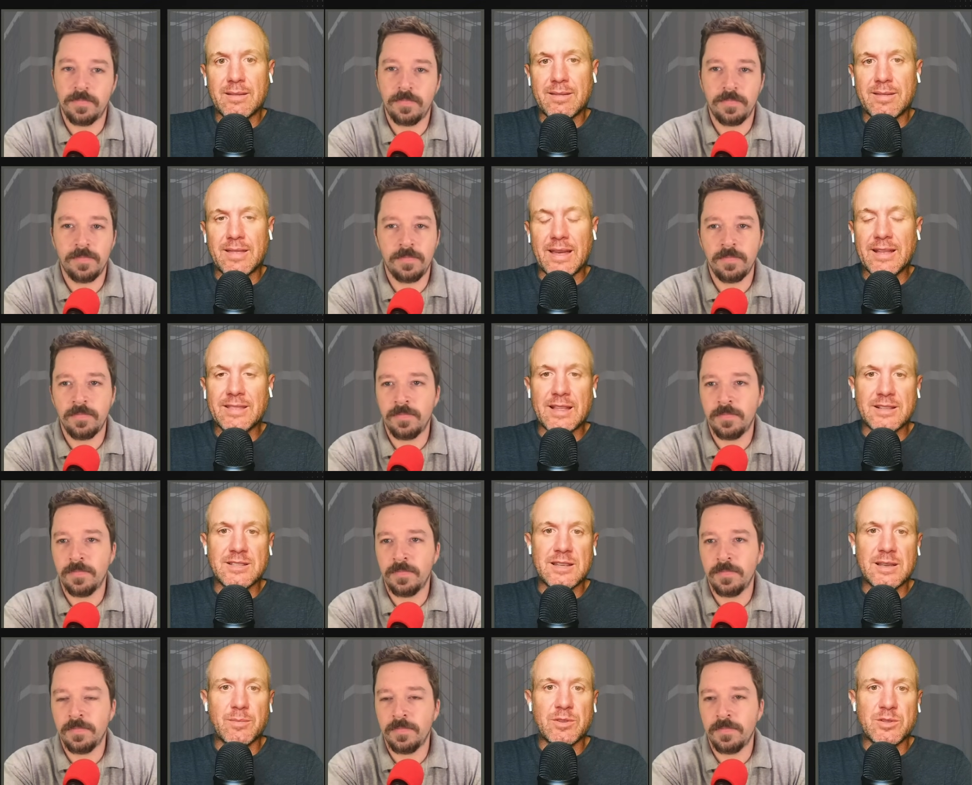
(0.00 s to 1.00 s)
Speaker 1: think that
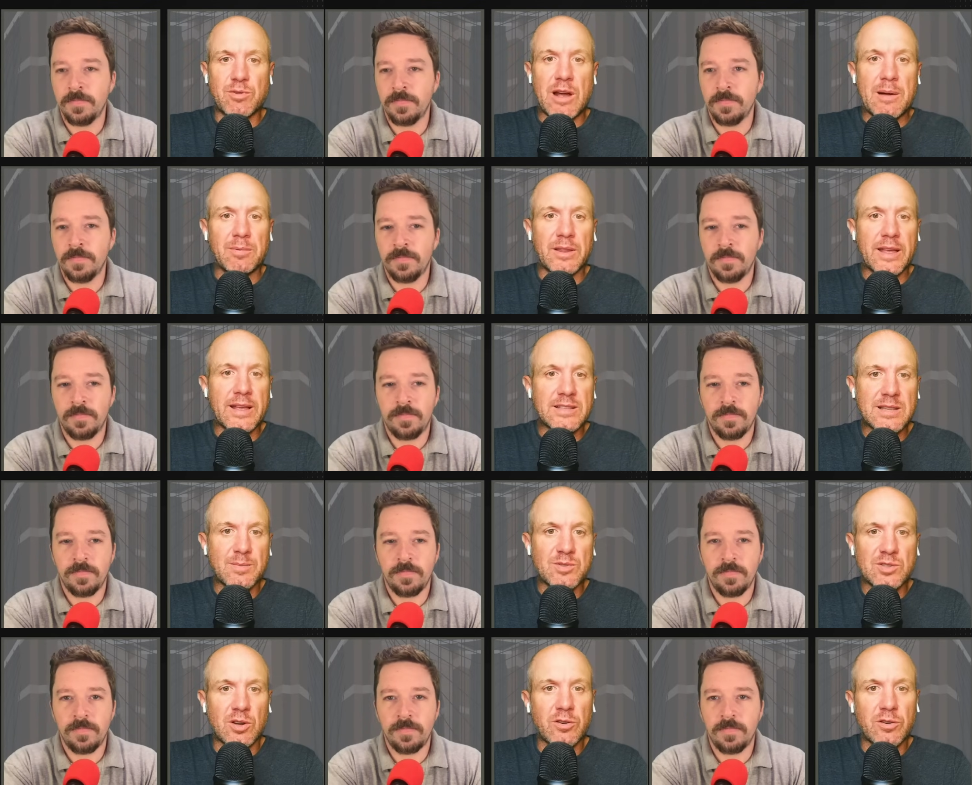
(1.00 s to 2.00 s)
Simmons probably ends
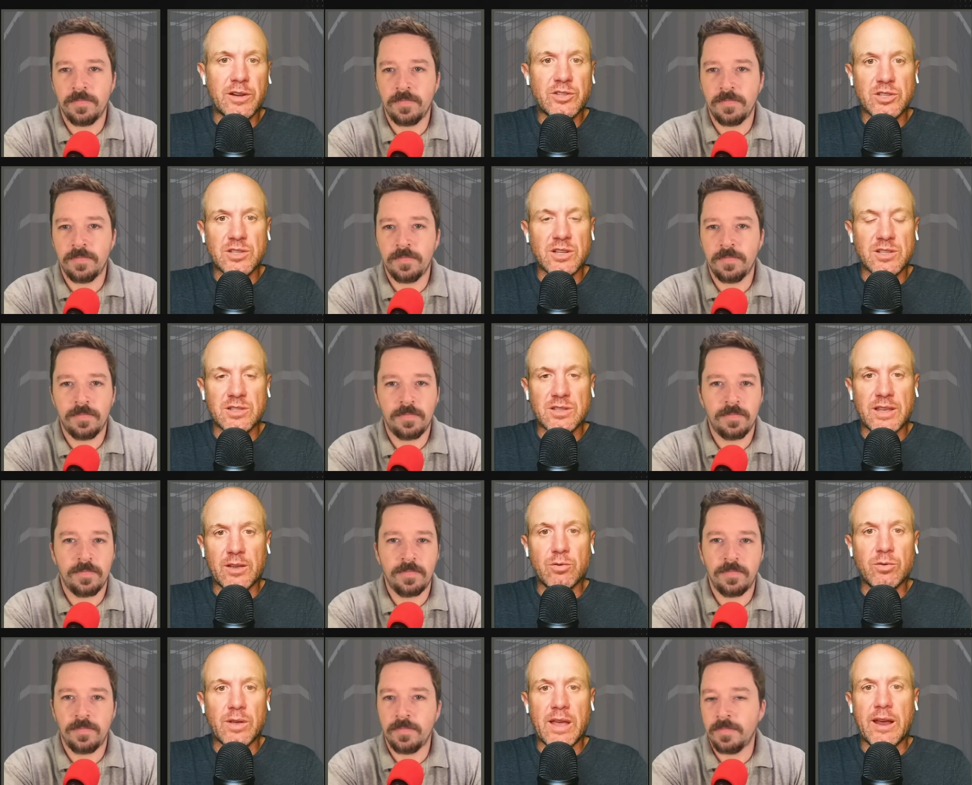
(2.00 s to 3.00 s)
up starting just because
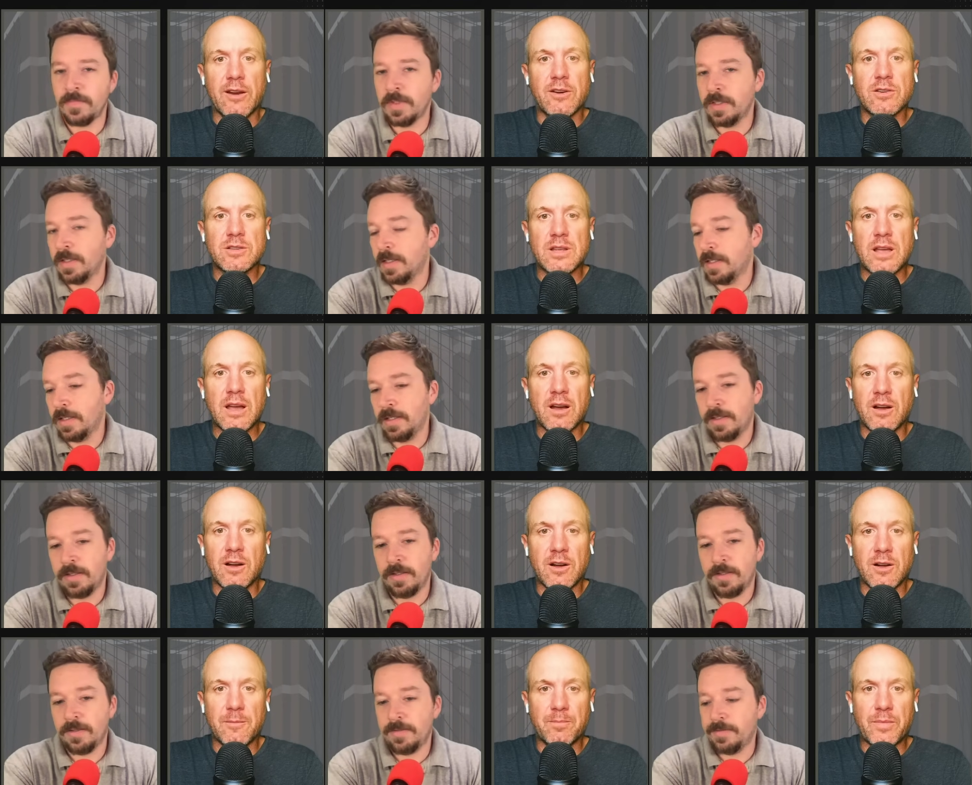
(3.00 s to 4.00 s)
like who cares?
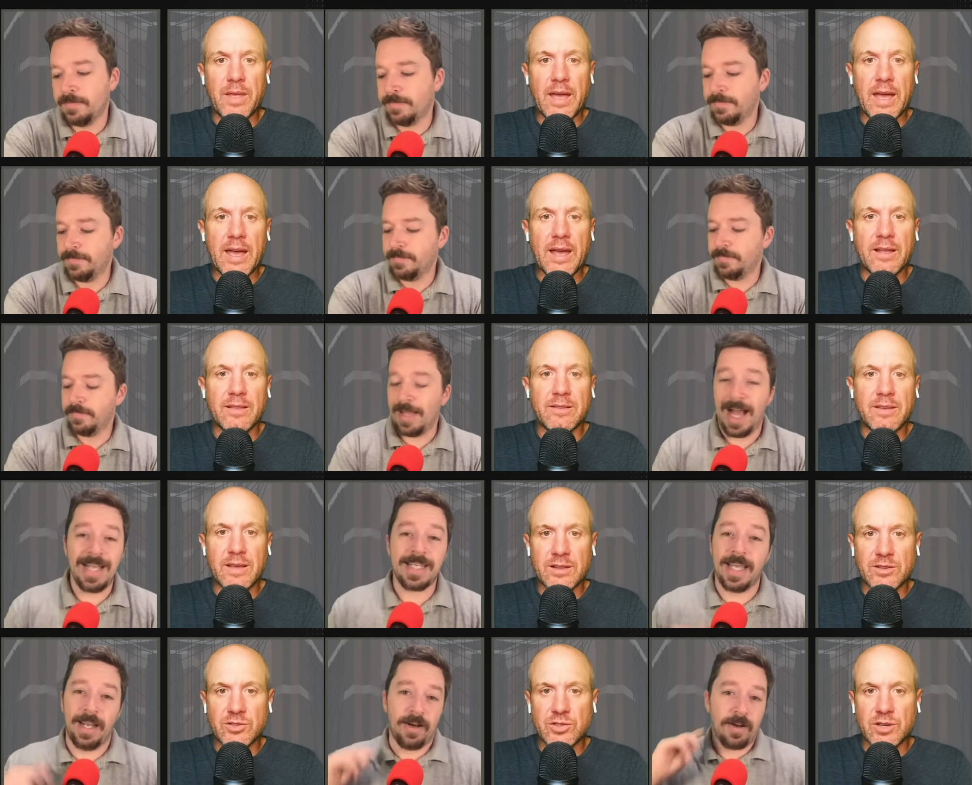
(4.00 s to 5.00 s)
Um, and I
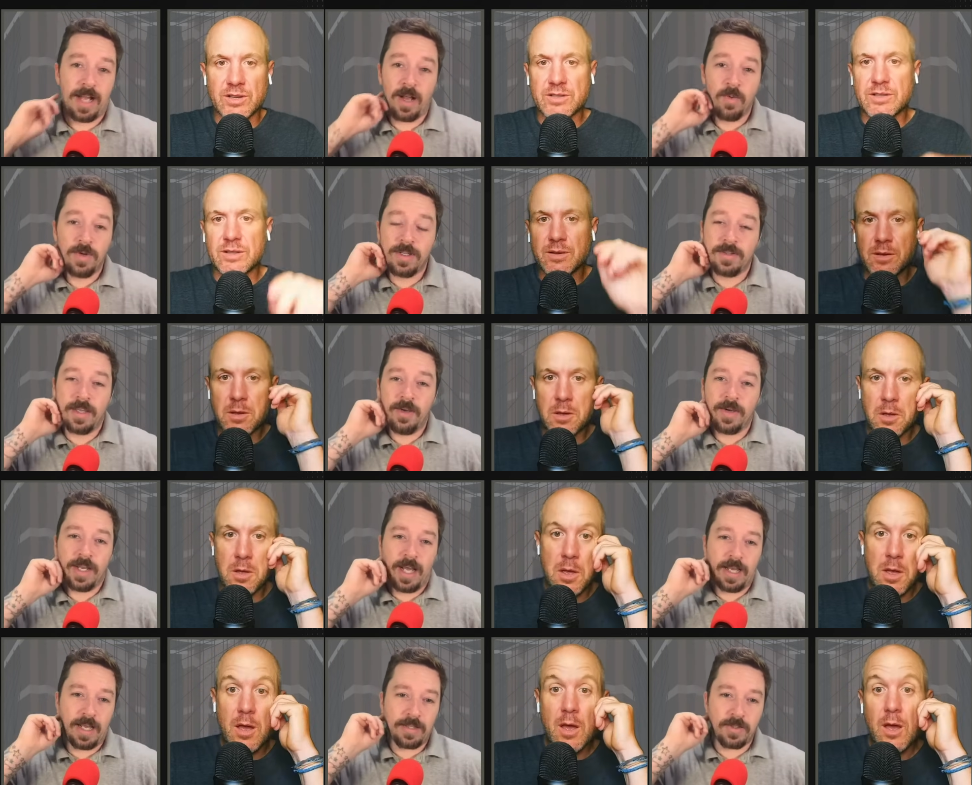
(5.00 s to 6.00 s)
care. Just... I wouldn't do it.
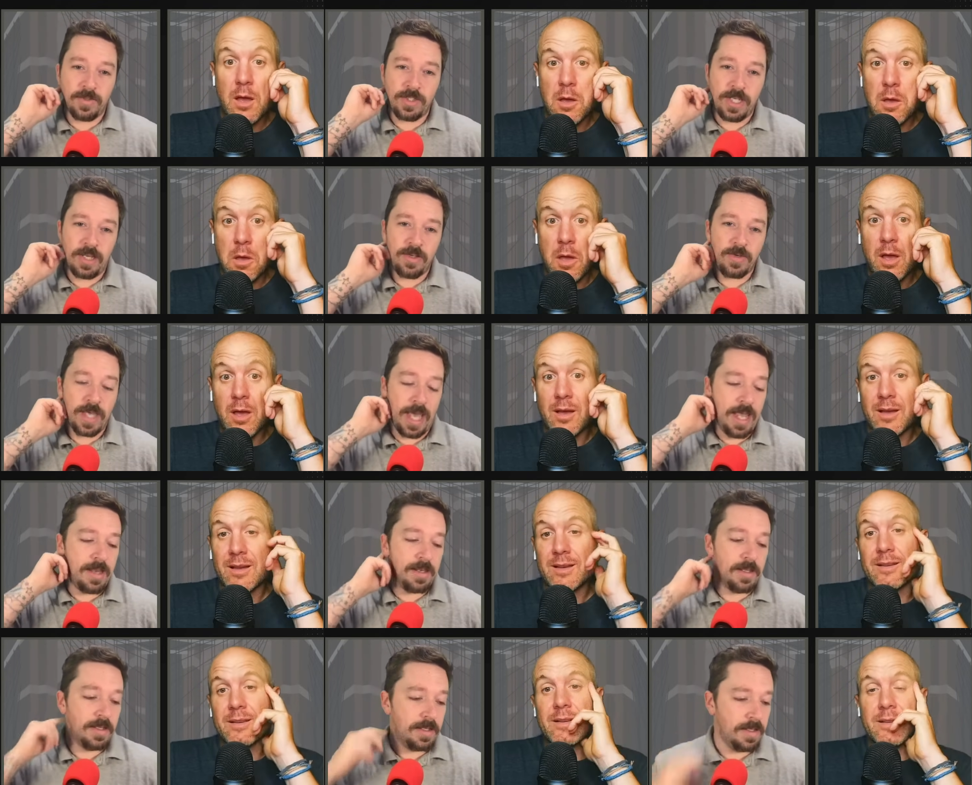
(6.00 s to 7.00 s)
Speaker 2: I, I, don't see how you
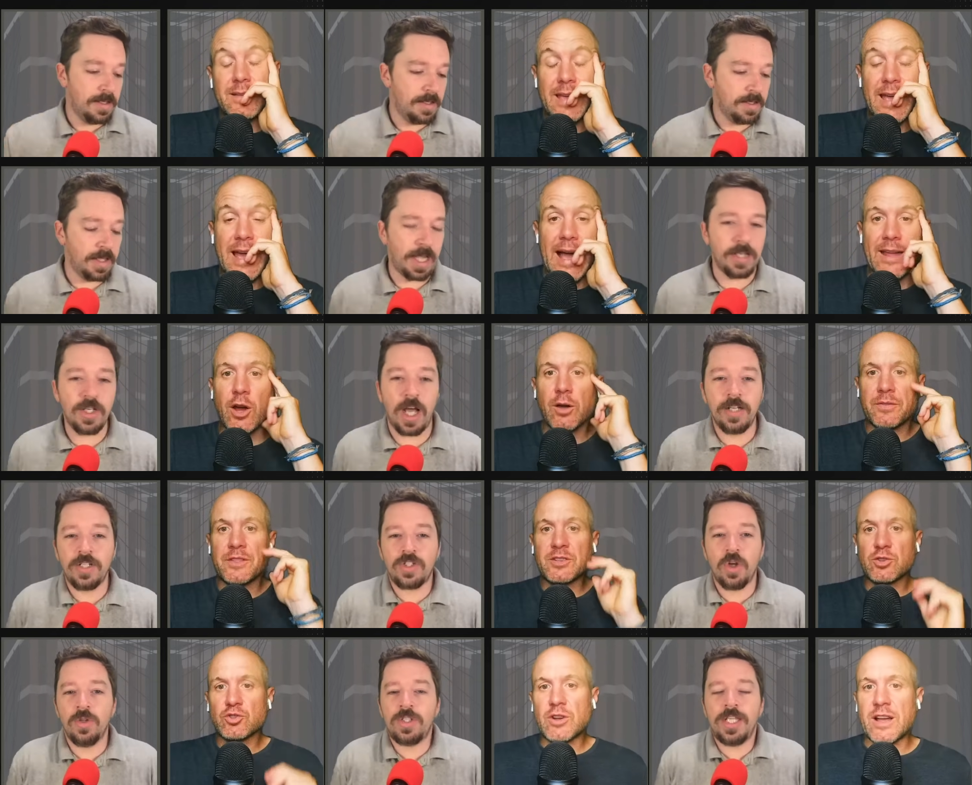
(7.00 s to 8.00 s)
can. Yeah, like, I, I, know. I
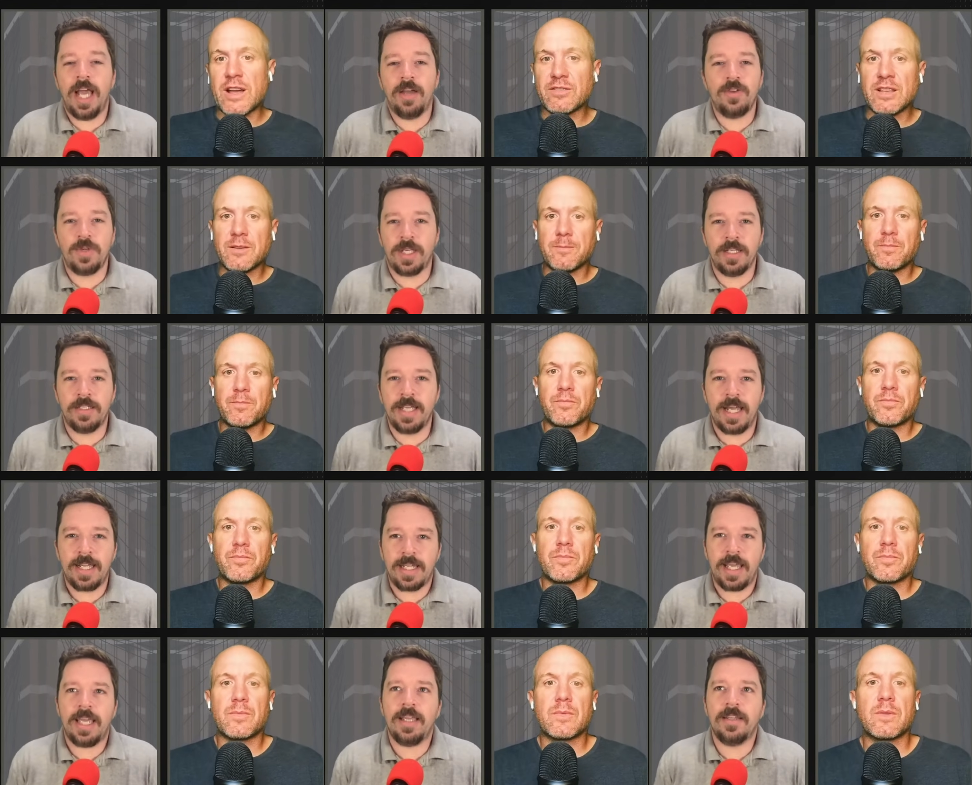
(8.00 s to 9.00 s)
this is how you can
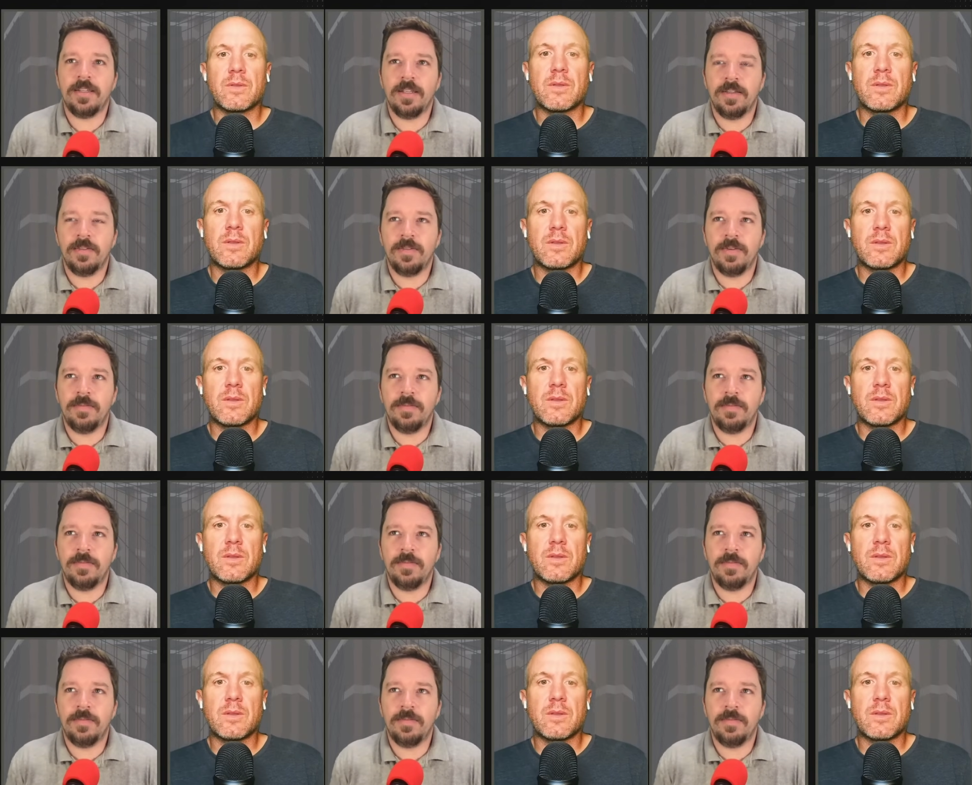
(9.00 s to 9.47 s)
dedicate. Eh,